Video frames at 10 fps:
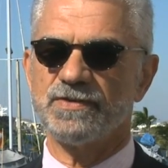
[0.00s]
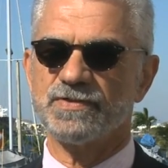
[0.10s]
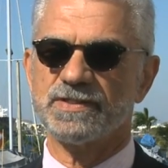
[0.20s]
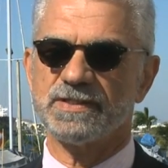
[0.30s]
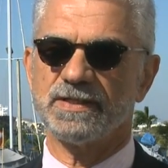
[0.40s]

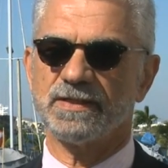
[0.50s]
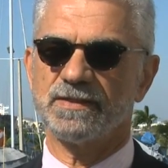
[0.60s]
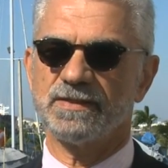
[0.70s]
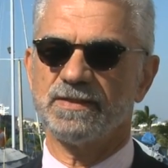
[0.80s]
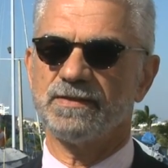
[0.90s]

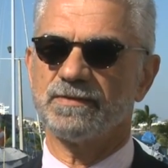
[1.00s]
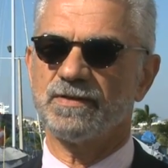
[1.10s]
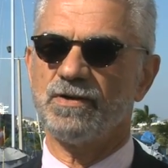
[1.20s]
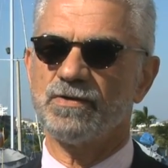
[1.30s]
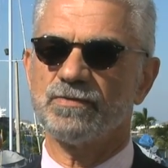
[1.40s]
interesting. The
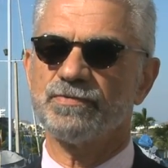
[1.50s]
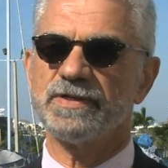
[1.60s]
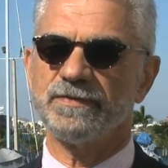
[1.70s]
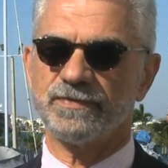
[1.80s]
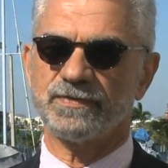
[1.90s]
coral
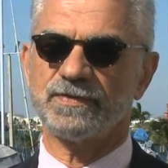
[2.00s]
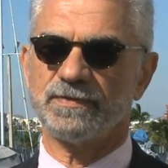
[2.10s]
reefs,